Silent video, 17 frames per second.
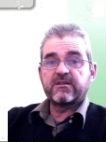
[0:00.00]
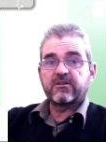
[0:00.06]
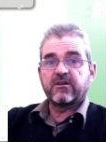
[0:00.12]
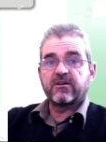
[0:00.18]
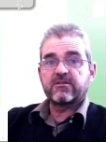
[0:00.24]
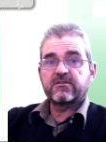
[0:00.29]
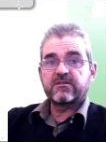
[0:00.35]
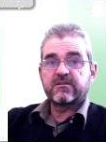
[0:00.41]

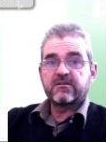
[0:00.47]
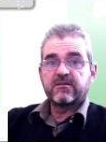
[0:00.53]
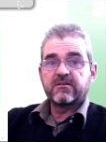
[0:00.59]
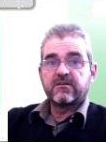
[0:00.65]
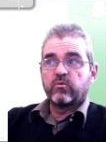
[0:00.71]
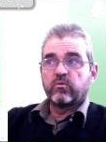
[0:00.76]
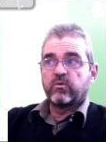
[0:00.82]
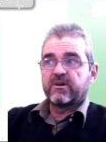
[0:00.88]
discuss
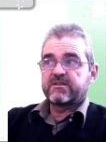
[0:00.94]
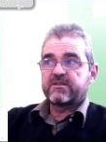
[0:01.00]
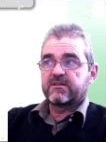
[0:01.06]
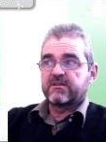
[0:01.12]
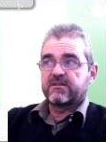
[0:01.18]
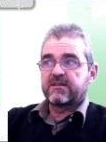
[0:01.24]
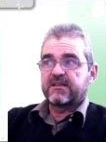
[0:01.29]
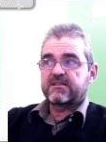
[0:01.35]

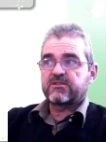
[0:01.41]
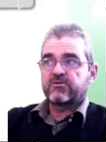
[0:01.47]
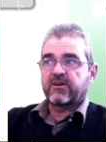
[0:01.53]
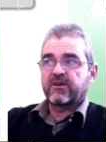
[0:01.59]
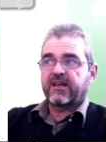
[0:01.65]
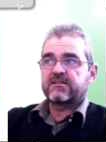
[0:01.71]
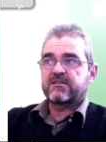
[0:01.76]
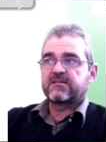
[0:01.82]
what's a
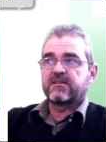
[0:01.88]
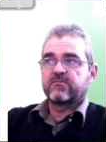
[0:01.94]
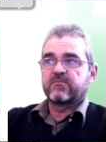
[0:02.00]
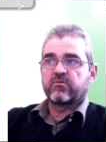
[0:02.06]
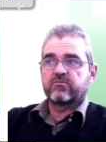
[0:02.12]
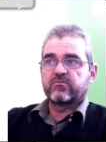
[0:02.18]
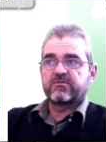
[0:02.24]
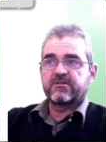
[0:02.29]

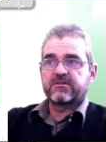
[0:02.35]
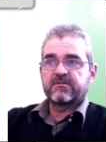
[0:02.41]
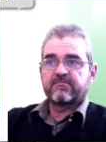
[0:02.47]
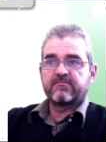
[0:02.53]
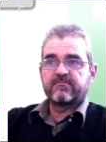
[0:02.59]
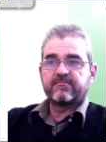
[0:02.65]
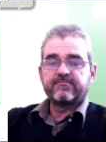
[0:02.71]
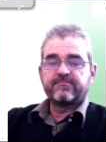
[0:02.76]
stochastic
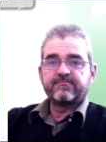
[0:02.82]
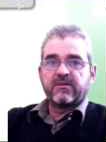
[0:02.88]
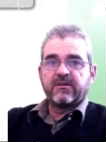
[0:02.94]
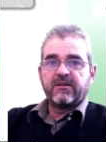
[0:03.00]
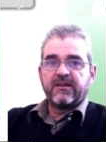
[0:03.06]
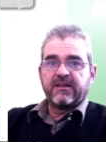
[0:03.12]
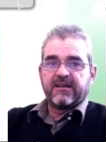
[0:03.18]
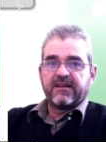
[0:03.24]
process
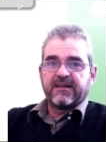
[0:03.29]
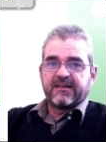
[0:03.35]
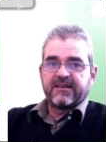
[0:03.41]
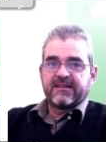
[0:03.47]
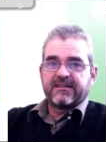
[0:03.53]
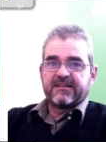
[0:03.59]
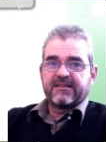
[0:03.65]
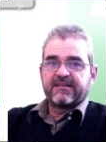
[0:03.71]
in
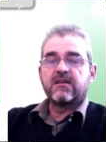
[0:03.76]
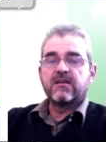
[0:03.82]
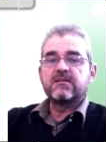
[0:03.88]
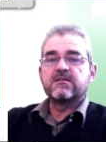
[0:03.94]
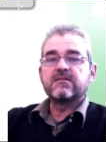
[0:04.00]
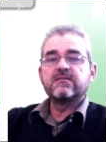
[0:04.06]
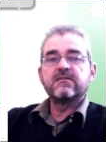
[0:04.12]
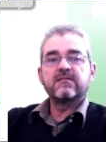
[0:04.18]
an
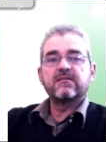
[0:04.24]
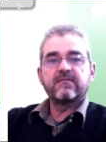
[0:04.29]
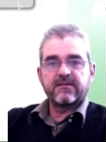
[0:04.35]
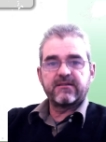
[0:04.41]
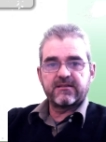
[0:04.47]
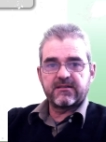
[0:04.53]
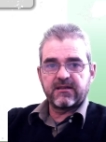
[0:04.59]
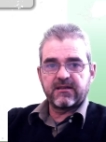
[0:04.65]

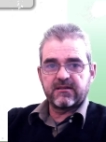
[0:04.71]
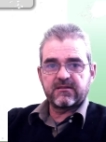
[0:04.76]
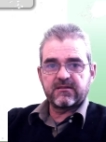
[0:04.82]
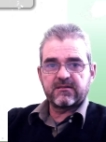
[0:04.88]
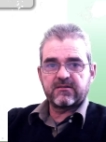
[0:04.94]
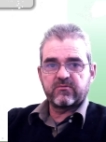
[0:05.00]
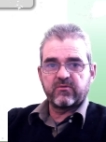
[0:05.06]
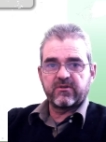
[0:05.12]
engineering
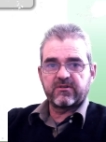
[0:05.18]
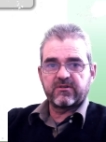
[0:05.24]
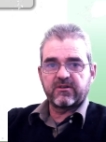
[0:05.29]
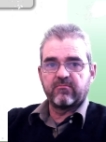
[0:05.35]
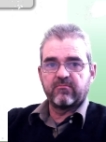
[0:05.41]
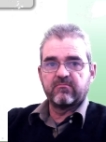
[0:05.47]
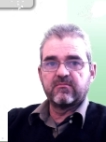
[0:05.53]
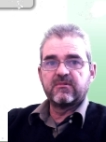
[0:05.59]
sense with
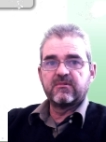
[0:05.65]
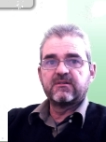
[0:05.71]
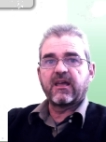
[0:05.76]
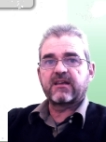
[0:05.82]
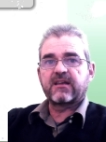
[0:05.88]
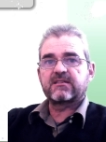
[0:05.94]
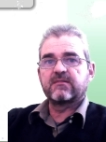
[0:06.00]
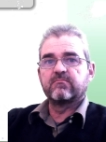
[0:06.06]
some
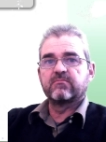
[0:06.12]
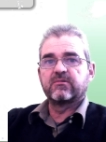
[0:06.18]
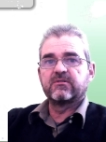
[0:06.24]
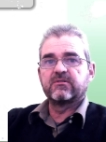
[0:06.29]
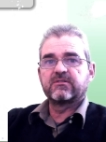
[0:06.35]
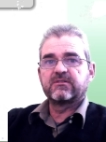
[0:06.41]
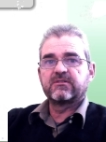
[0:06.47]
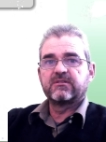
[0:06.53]

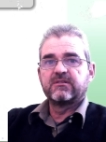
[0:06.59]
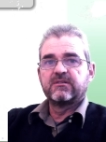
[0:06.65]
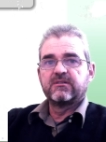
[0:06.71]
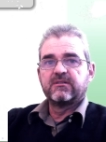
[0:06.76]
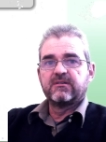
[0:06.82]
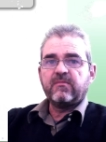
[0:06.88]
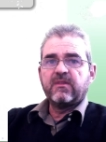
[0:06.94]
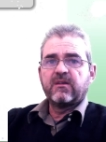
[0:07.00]
examples
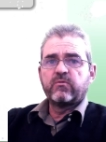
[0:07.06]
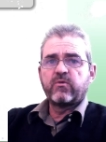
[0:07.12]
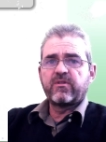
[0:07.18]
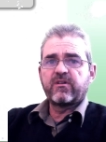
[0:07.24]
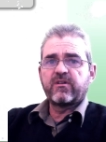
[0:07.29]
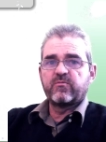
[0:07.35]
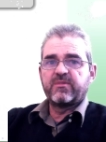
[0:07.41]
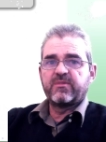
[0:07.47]

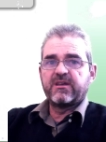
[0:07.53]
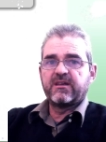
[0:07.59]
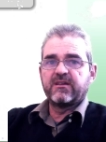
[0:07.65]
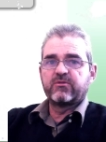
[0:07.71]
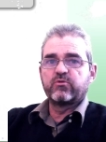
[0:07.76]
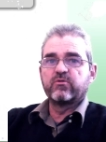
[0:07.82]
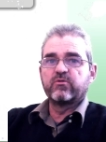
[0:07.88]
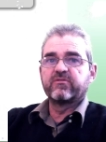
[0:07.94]
without
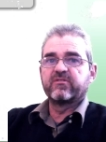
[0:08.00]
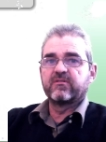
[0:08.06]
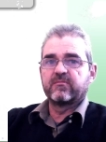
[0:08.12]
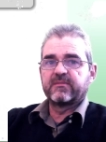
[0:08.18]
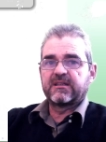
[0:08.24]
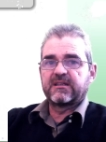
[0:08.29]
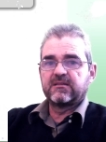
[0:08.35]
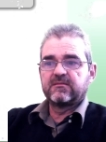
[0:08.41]
being too
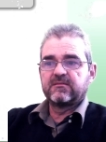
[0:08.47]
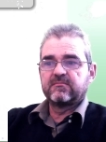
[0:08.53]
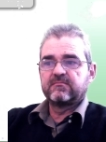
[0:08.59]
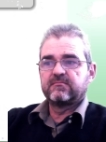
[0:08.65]
formal.